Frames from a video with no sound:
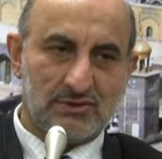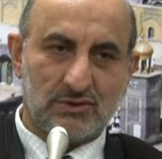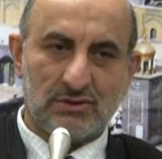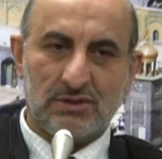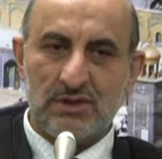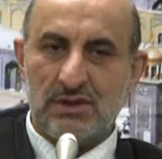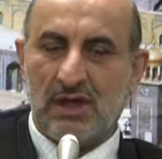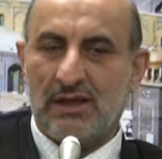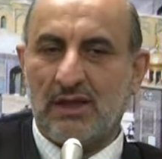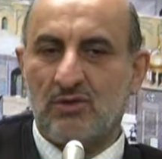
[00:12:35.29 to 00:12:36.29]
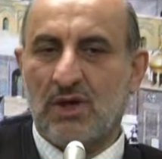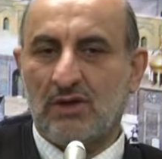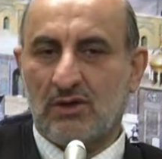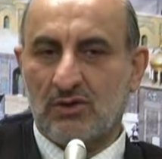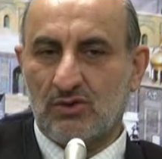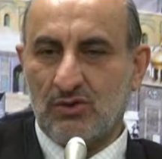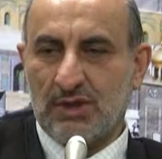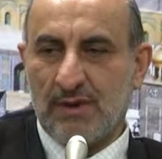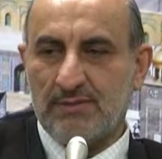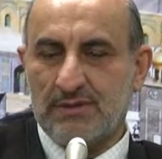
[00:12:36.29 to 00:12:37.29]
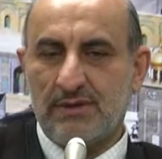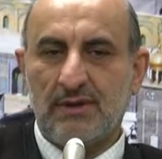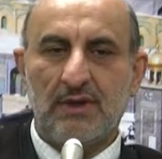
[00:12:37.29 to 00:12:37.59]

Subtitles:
So it is either 1 or 2 times.